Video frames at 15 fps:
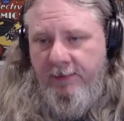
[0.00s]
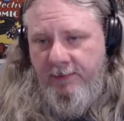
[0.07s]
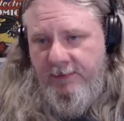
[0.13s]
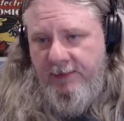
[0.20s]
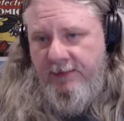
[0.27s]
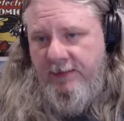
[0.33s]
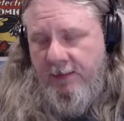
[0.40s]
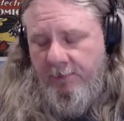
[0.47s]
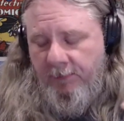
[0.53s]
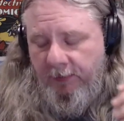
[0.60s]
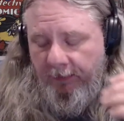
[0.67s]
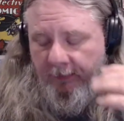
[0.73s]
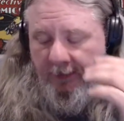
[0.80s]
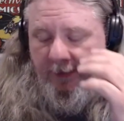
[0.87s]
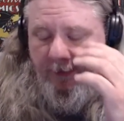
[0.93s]
to some
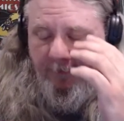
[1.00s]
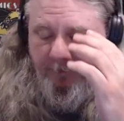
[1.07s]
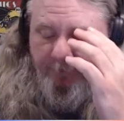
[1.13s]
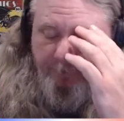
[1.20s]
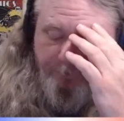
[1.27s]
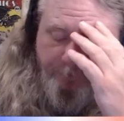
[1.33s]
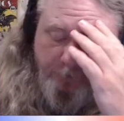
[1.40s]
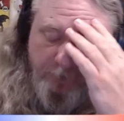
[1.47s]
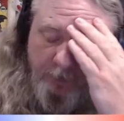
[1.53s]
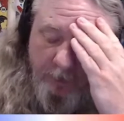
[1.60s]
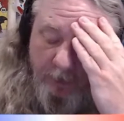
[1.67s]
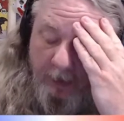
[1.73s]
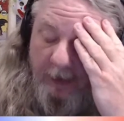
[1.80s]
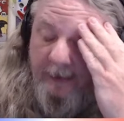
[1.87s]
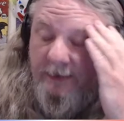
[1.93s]
degree.
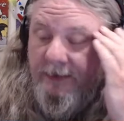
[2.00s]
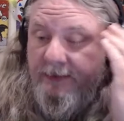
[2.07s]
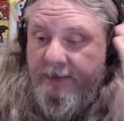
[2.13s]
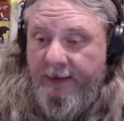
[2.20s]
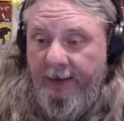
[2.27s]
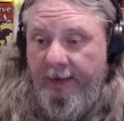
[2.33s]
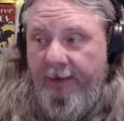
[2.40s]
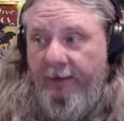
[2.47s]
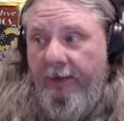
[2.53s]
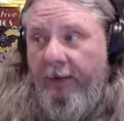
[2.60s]
I just think,